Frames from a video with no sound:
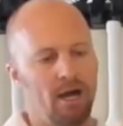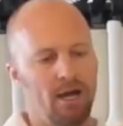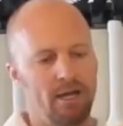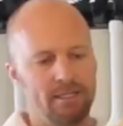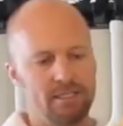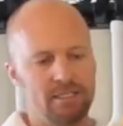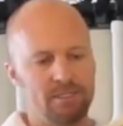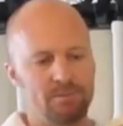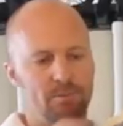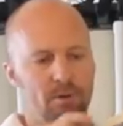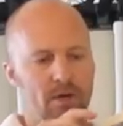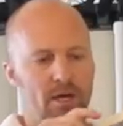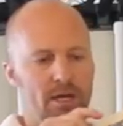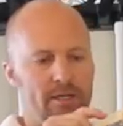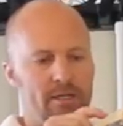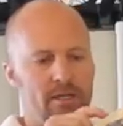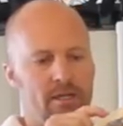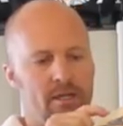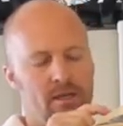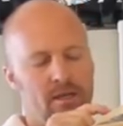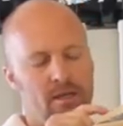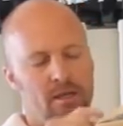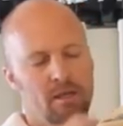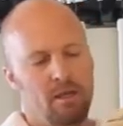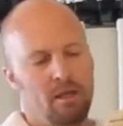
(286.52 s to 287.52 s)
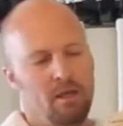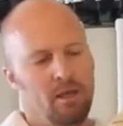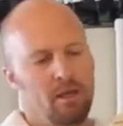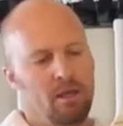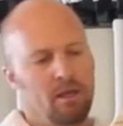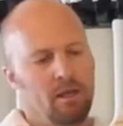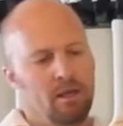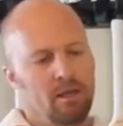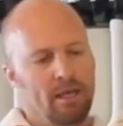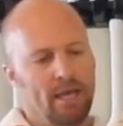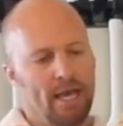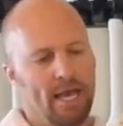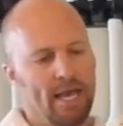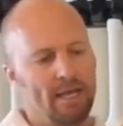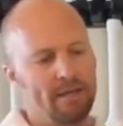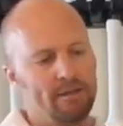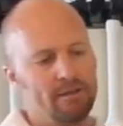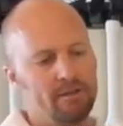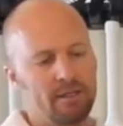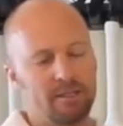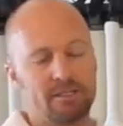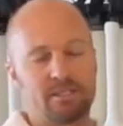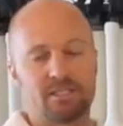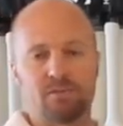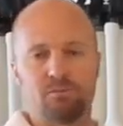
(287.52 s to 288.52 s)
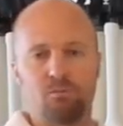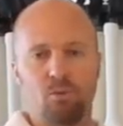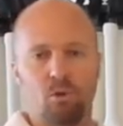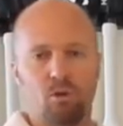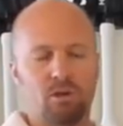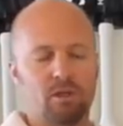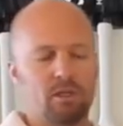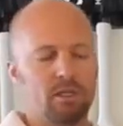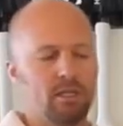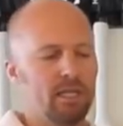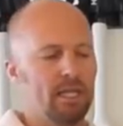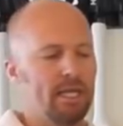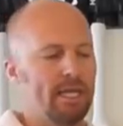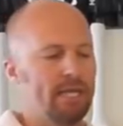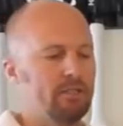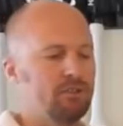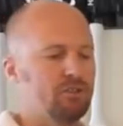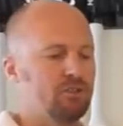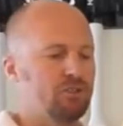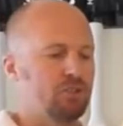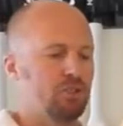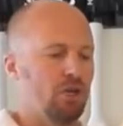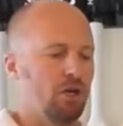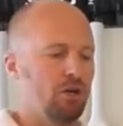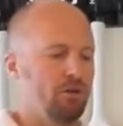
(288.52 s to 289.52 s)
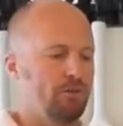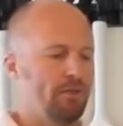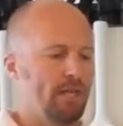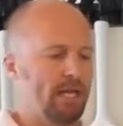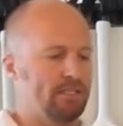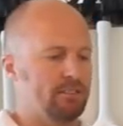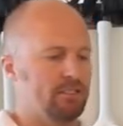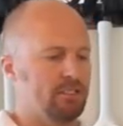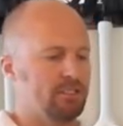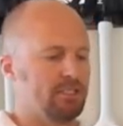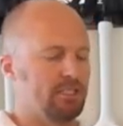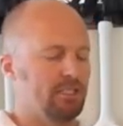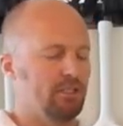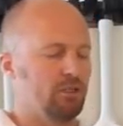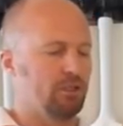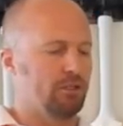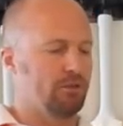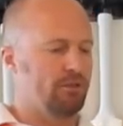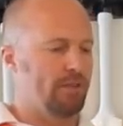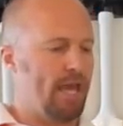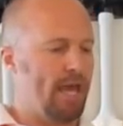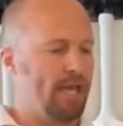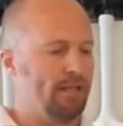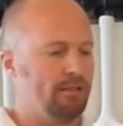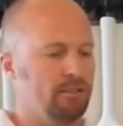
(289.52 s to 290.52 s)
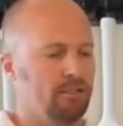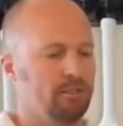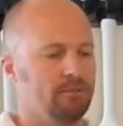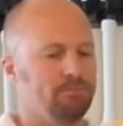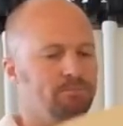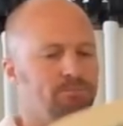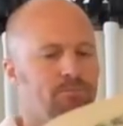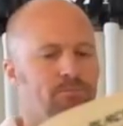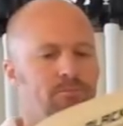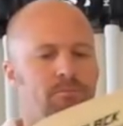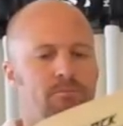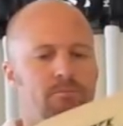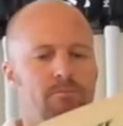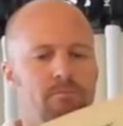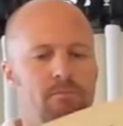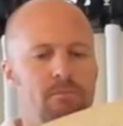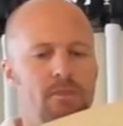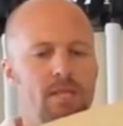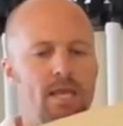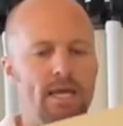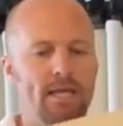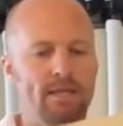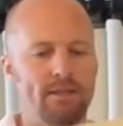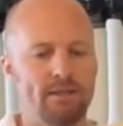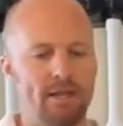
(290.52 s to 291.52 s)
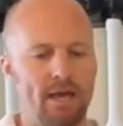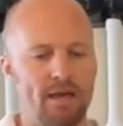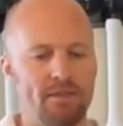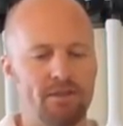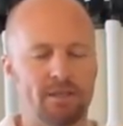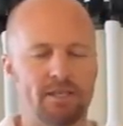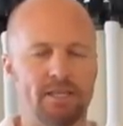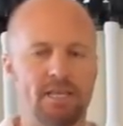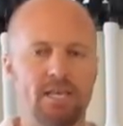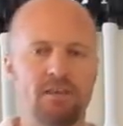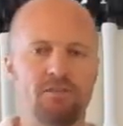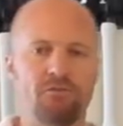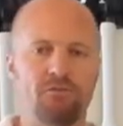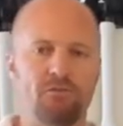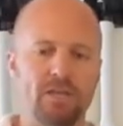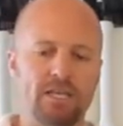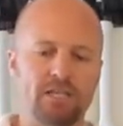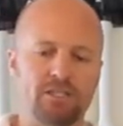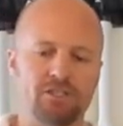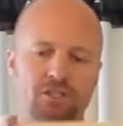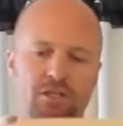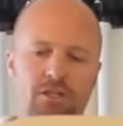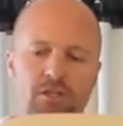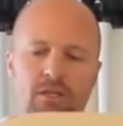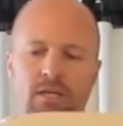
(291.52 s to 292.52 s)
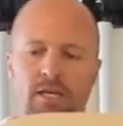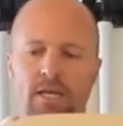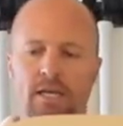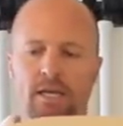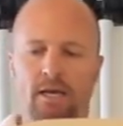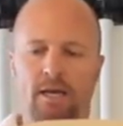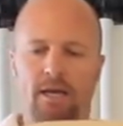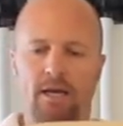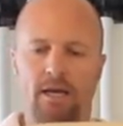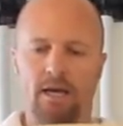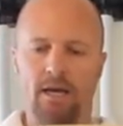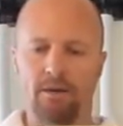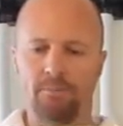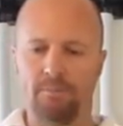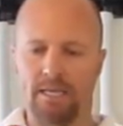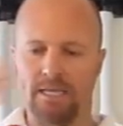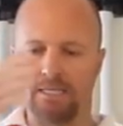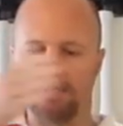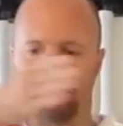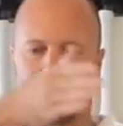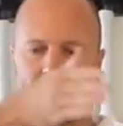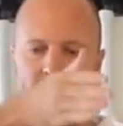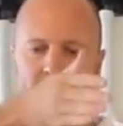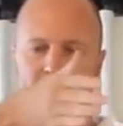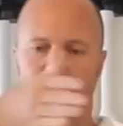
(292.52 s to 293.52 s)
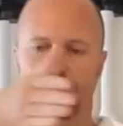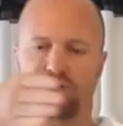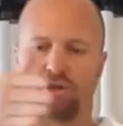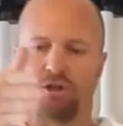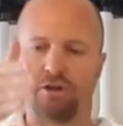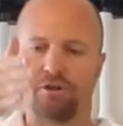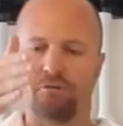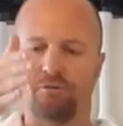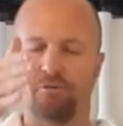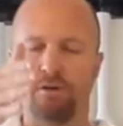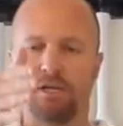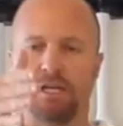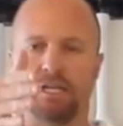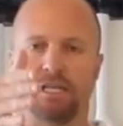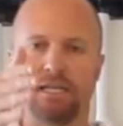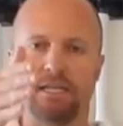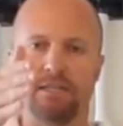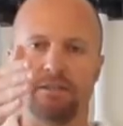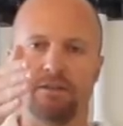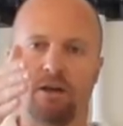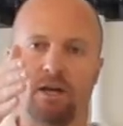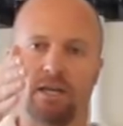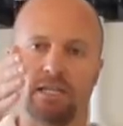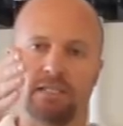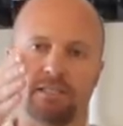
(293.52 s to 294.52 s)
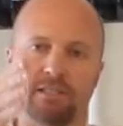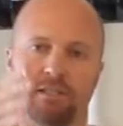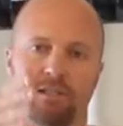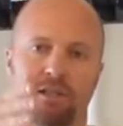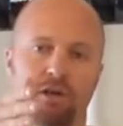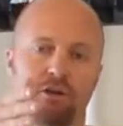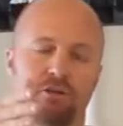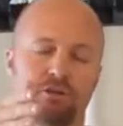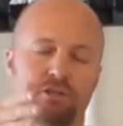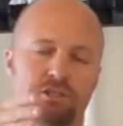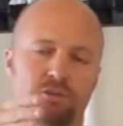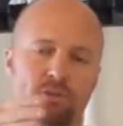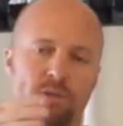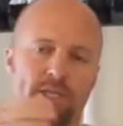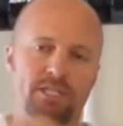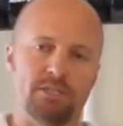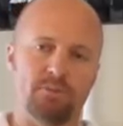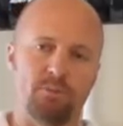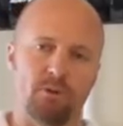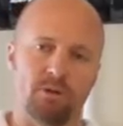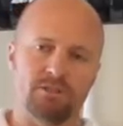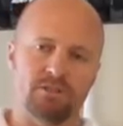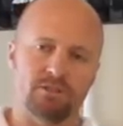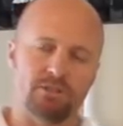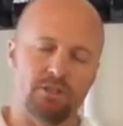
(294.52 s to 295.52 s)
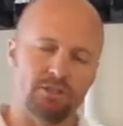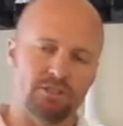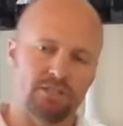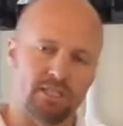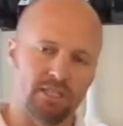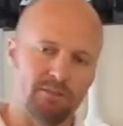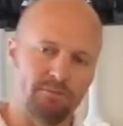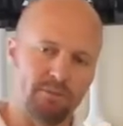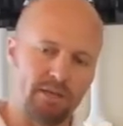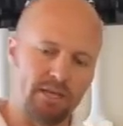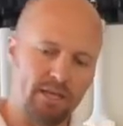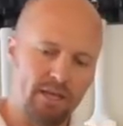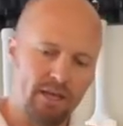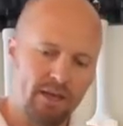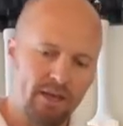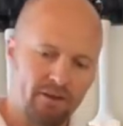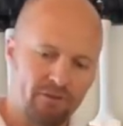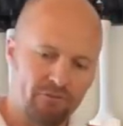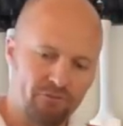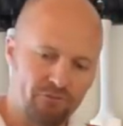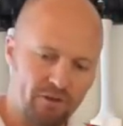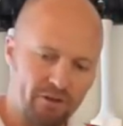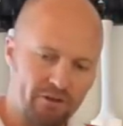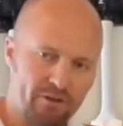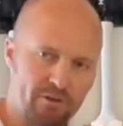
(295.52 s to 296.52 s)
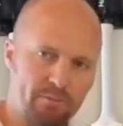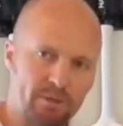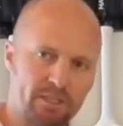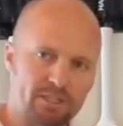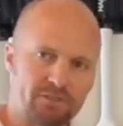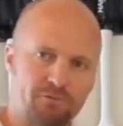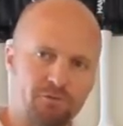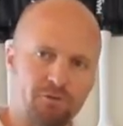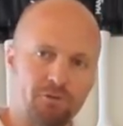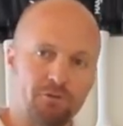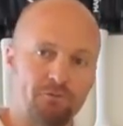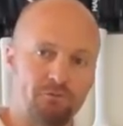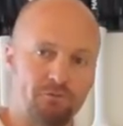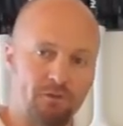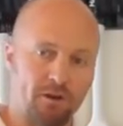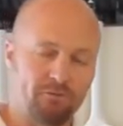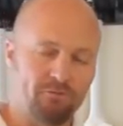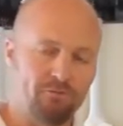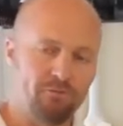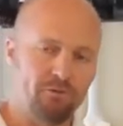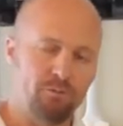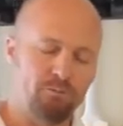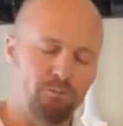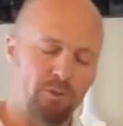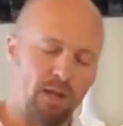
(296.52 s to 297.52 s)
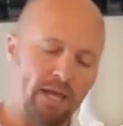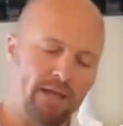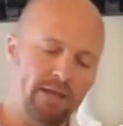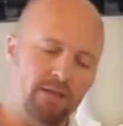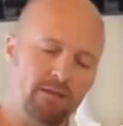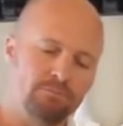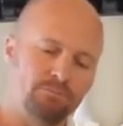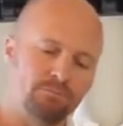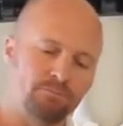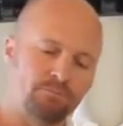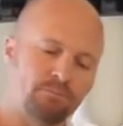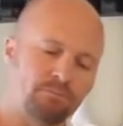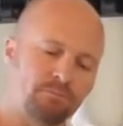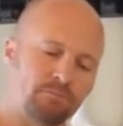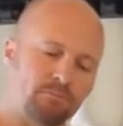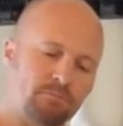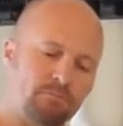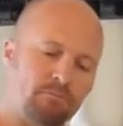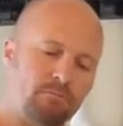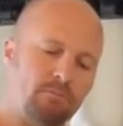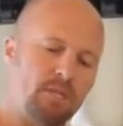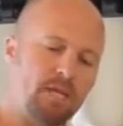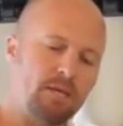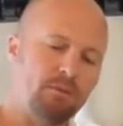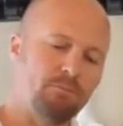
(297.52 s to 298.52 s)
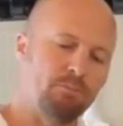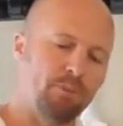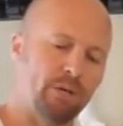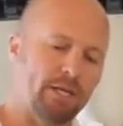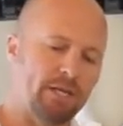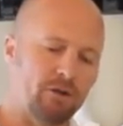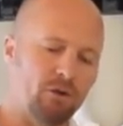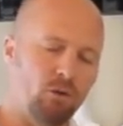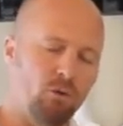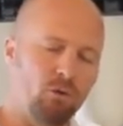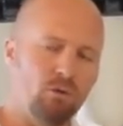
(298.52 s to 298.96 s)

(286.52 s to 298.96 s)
high spine and a small little edge. So that's just a look at that. Another key feature is that it's got a really nice low sweet spot. So it's going to be very much for a front foot player, but it